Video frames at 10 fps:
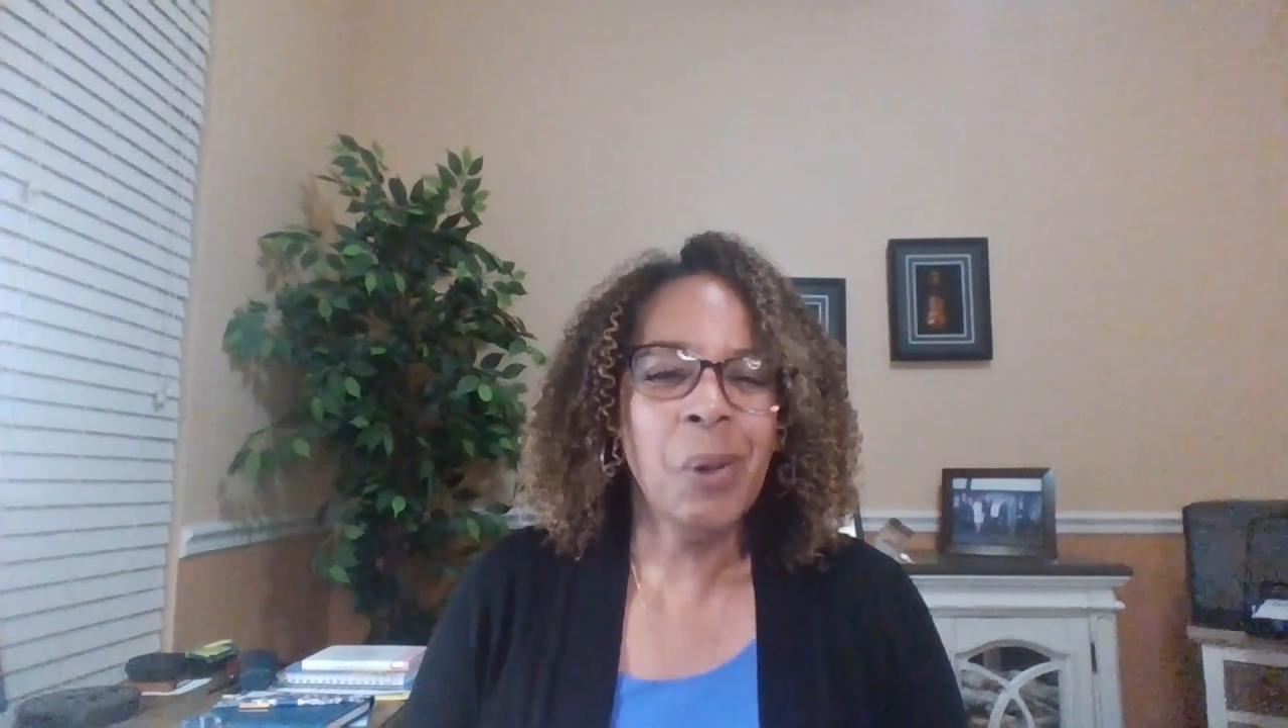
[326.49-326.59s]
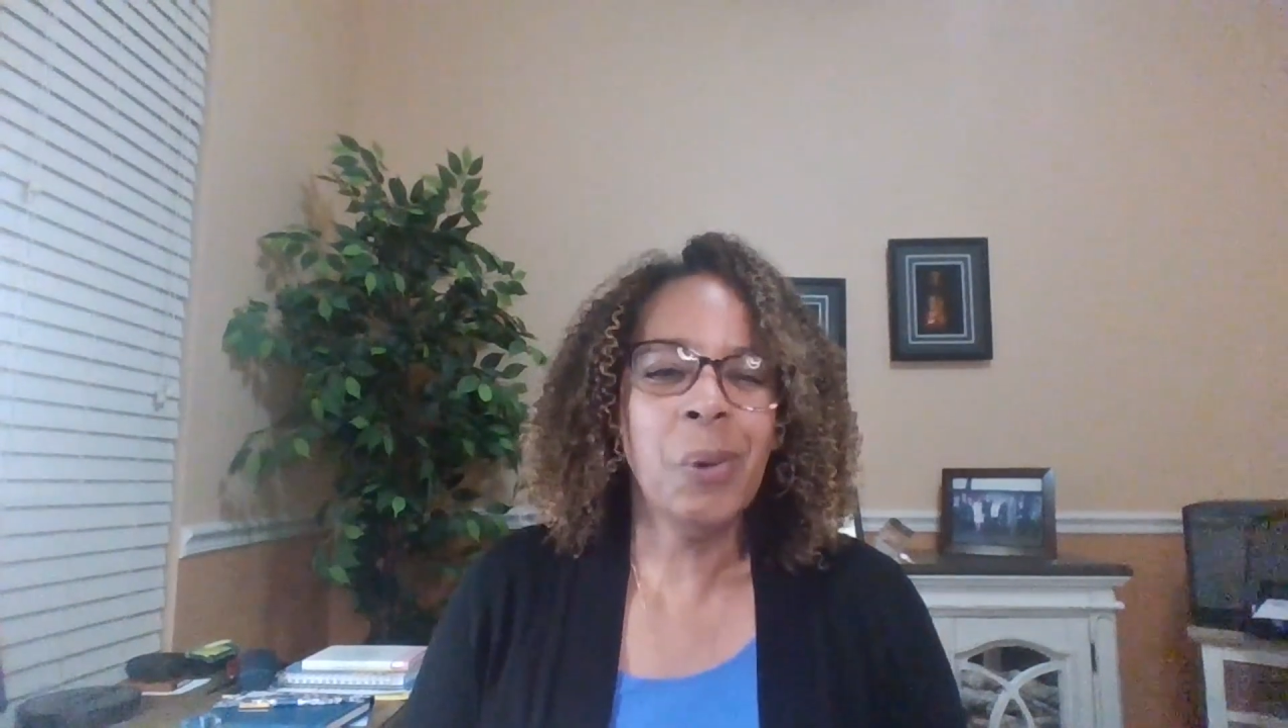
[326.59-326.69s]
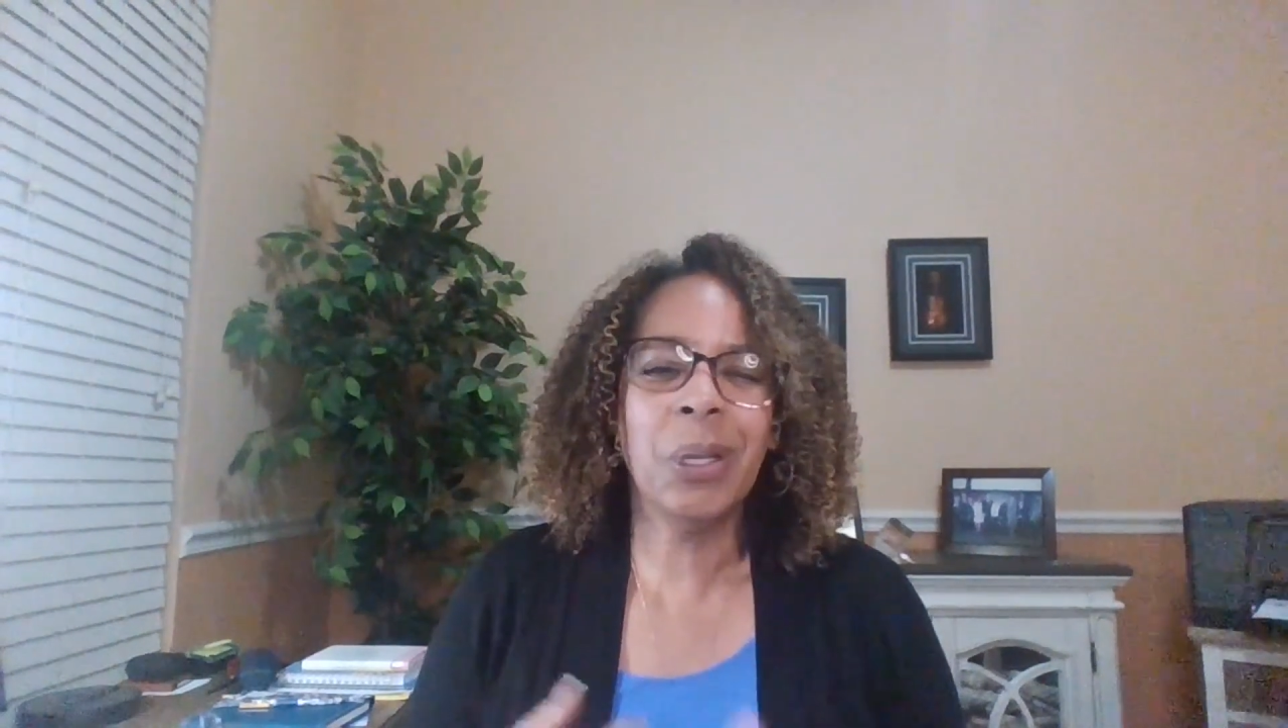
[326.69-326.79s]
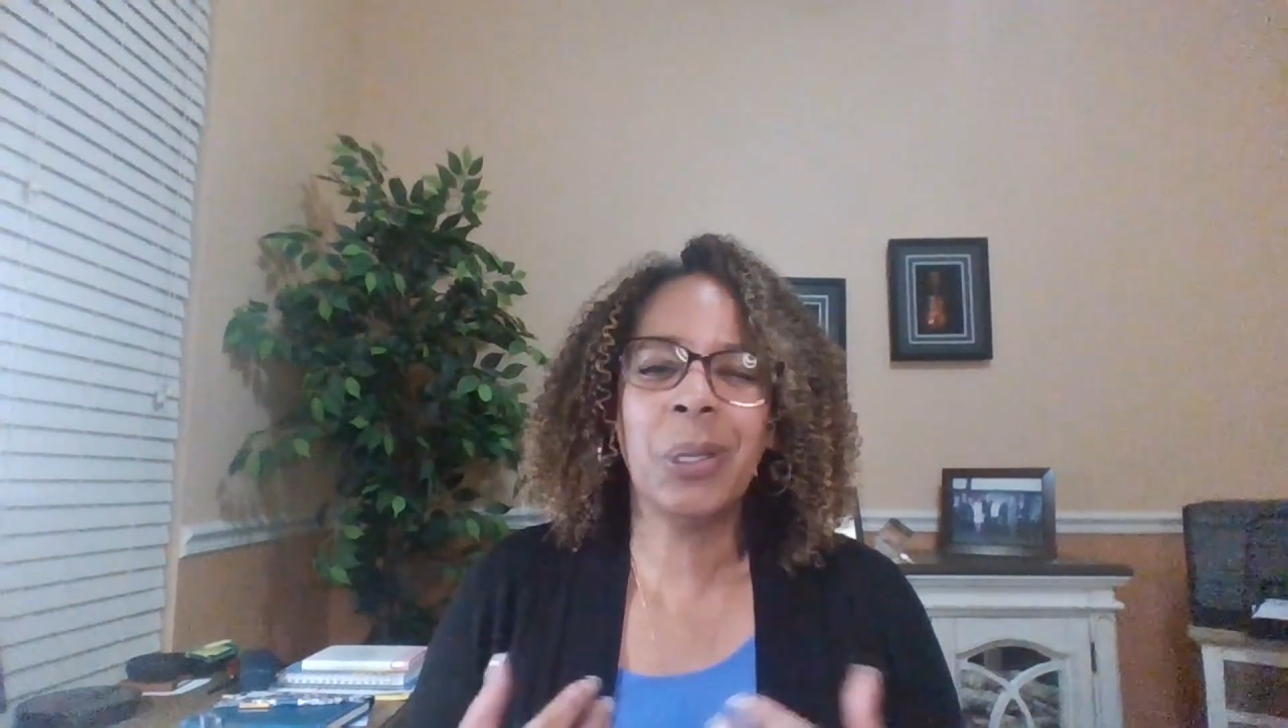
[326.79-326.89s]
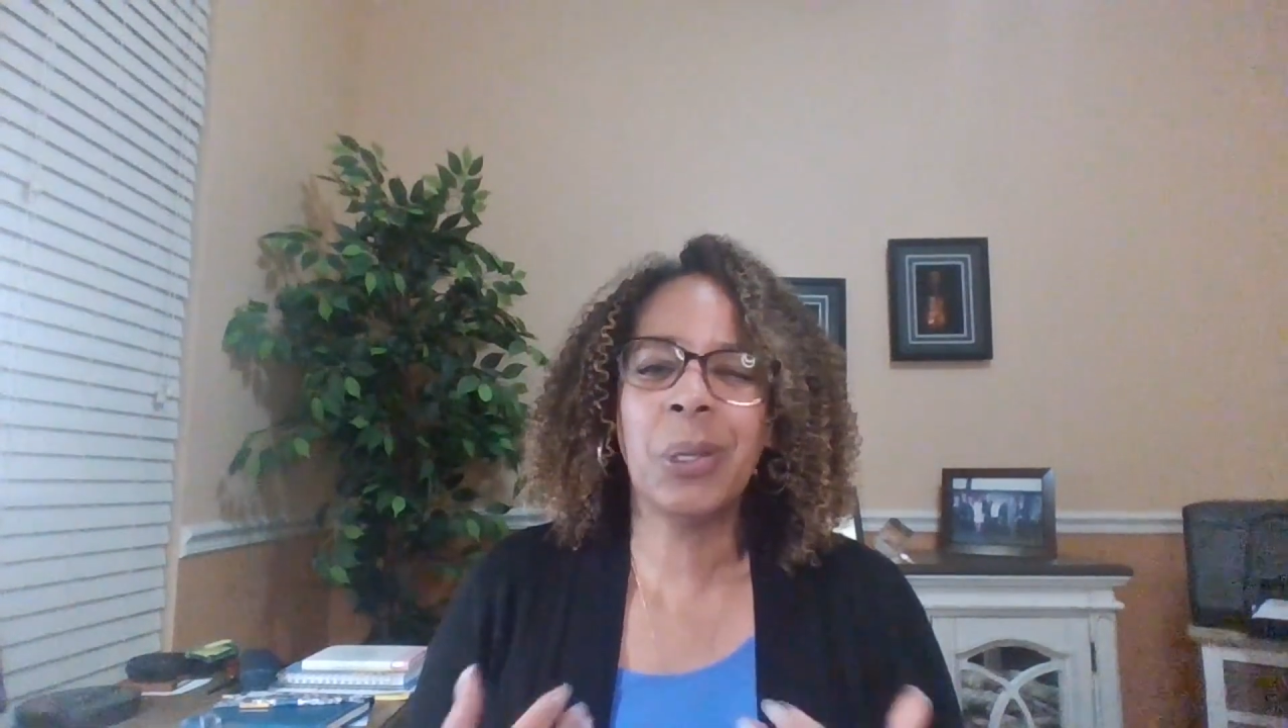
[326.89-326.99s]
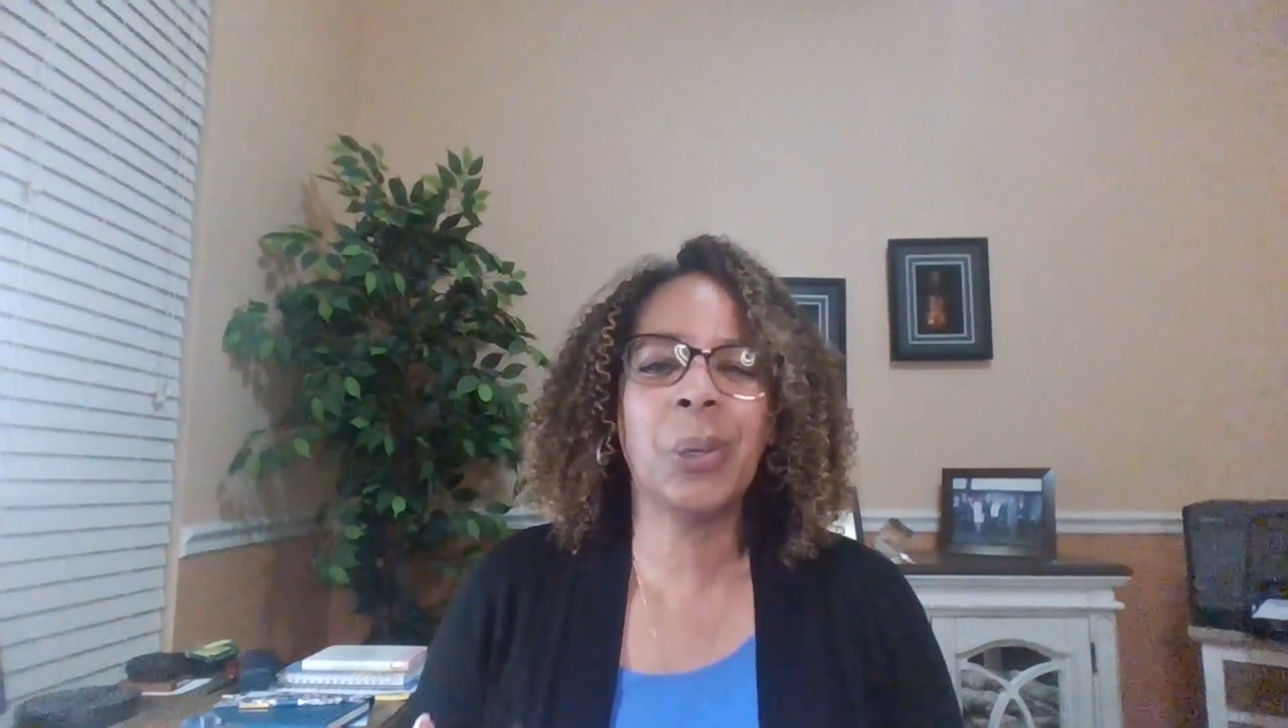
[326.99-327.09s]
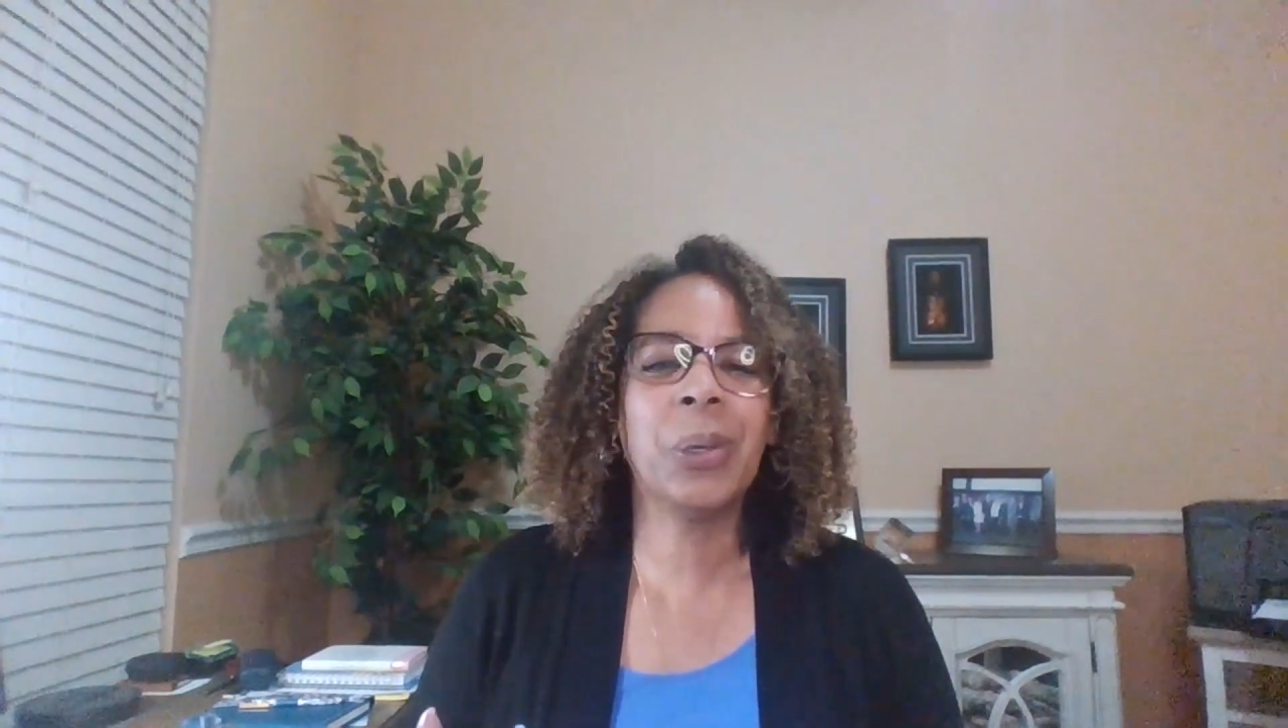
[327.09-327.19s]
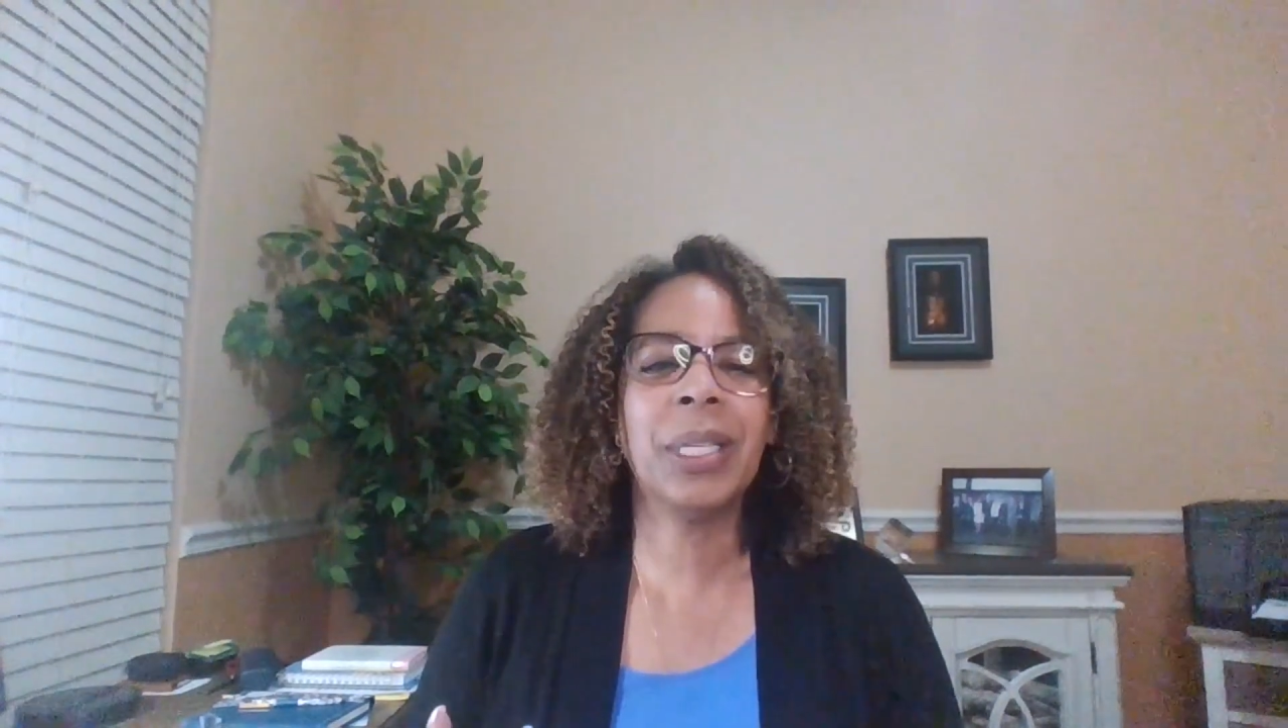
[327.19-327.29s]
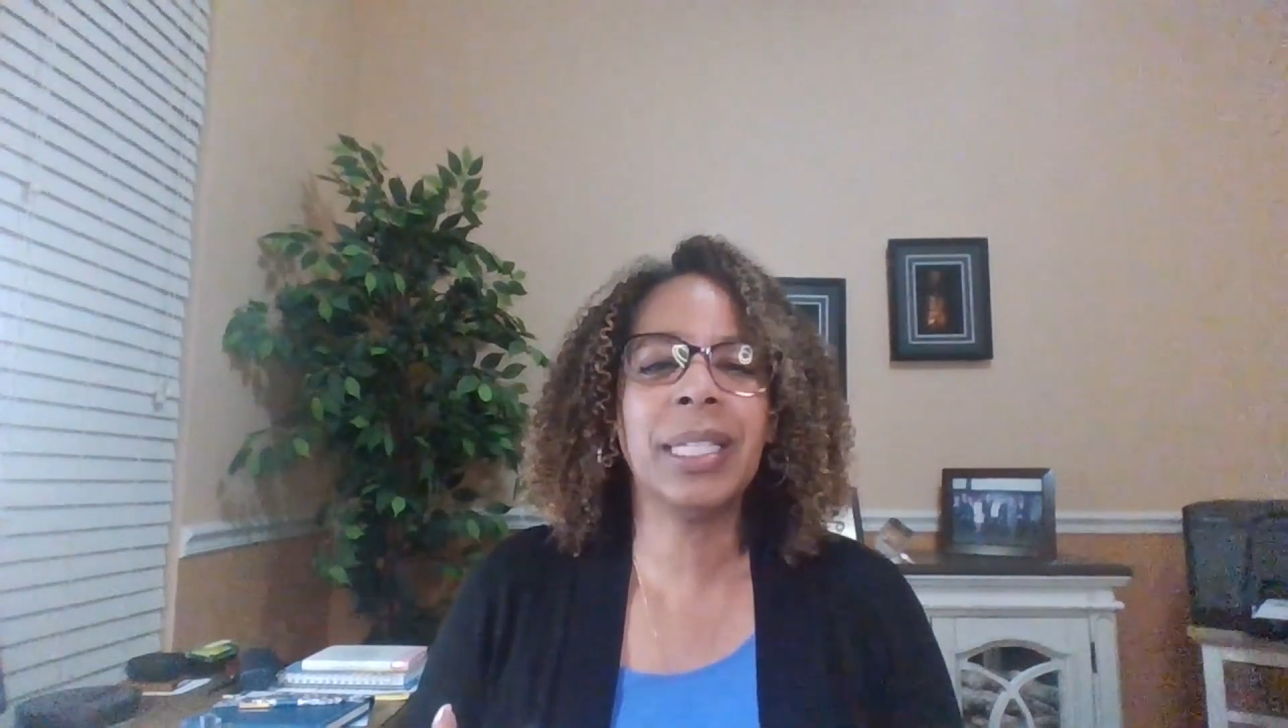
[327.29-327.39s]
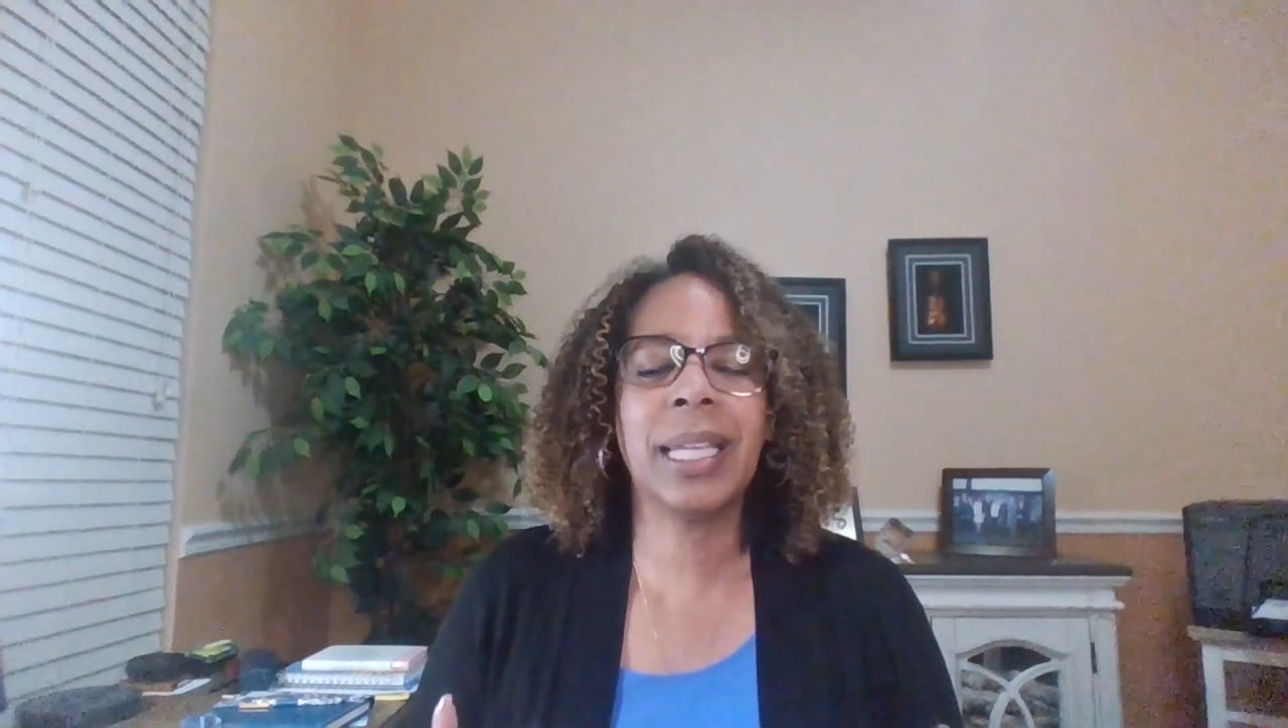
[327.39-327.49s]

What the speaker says: with stories